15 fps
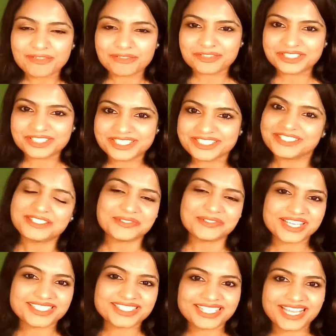after this
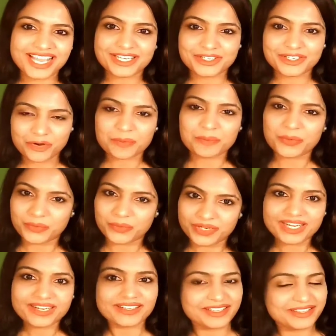you can sell your
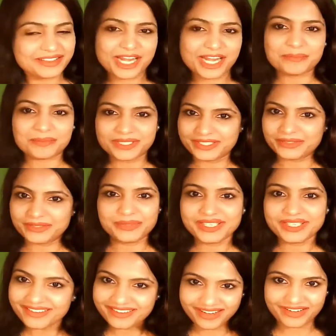product in that
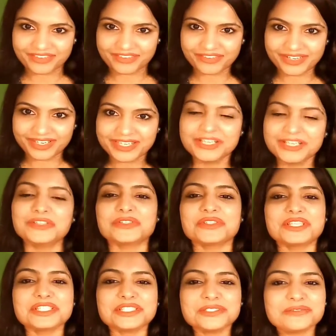particular country.
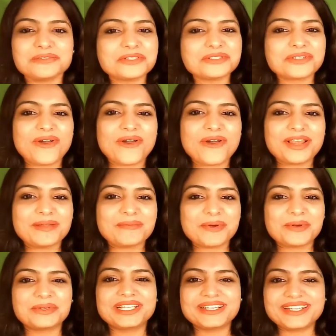So this was all
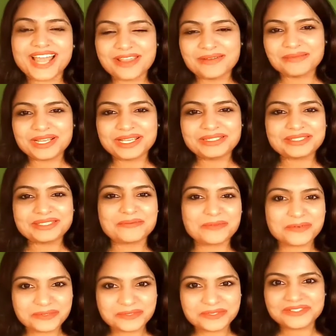about the timelines
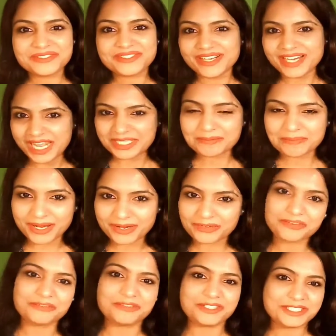and procedural
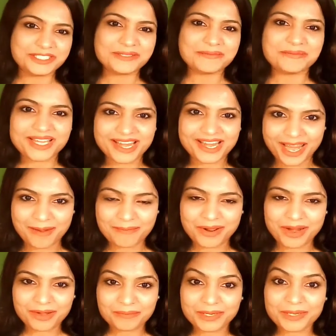aspect of DCP and
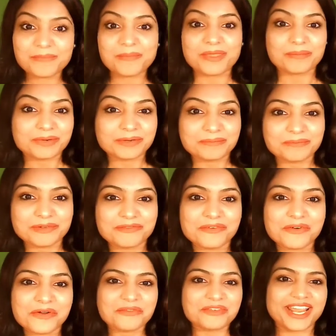MRP. But
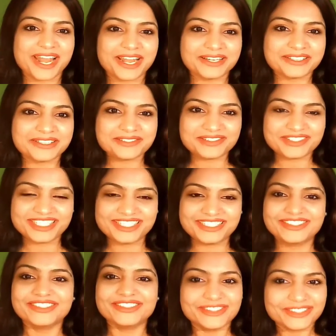before we end this
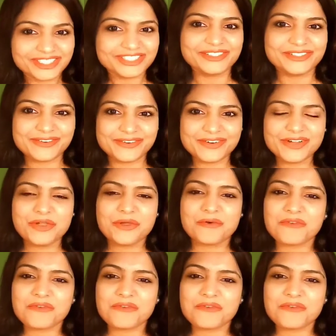video, do you know